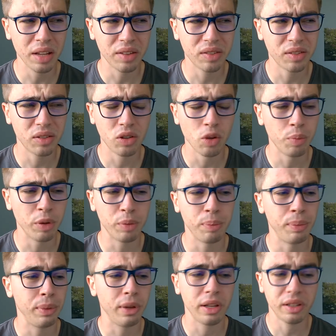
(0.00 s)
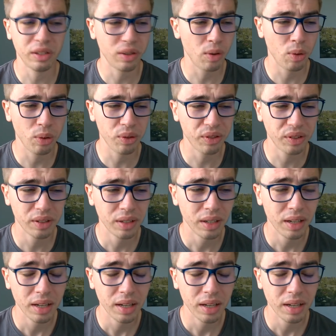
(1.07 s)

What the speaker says: stupid plot holes,